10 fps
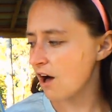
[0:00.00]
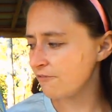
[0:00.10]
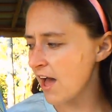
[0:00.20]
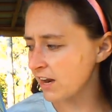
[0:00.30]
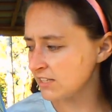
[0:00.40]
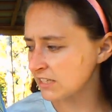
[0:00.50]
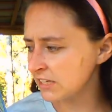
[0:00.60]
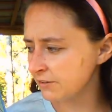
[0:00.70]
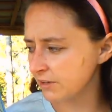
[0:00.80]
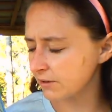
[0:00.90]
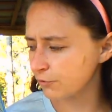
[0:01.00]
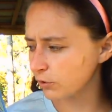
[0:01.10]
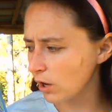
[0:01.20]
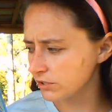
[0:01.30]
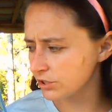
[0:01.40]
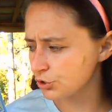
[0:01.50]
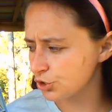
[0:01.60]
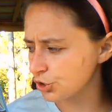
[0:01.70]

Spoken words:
A van is leaving for London